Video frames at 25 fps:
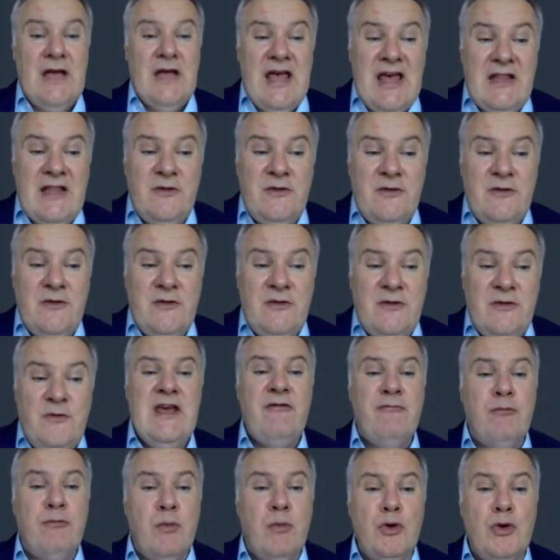And we
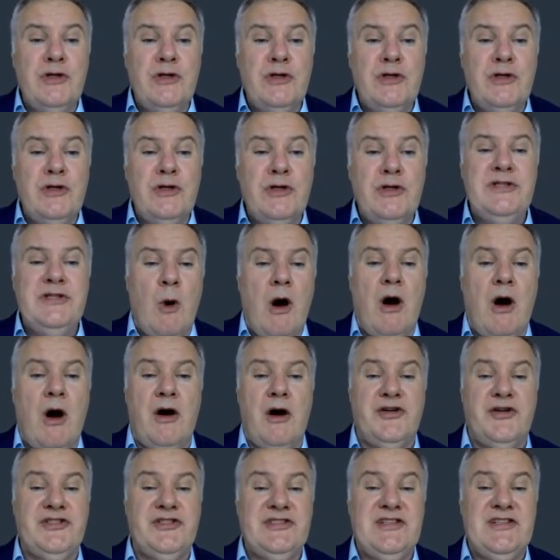have more than
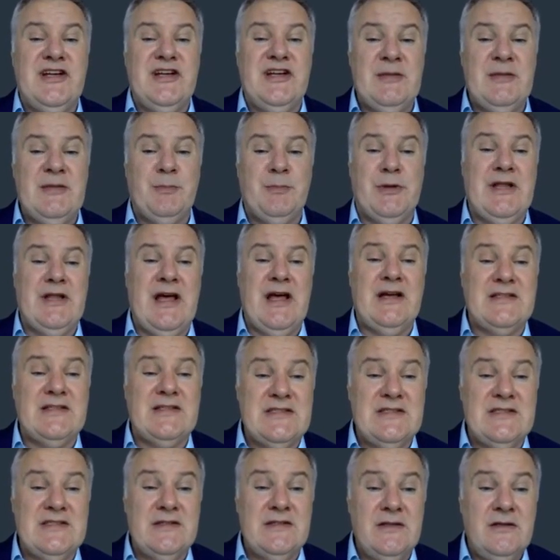100 great
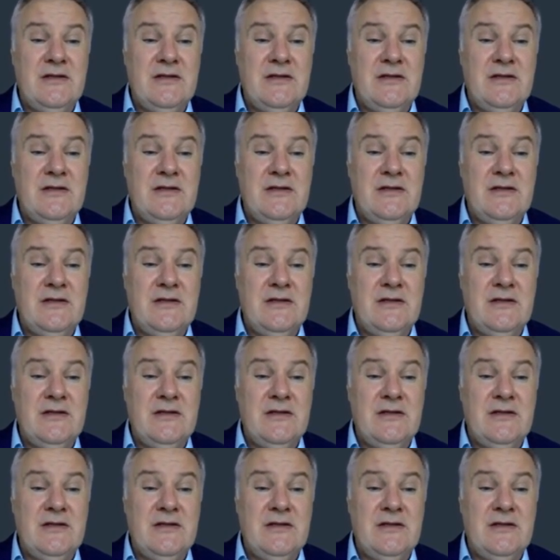products.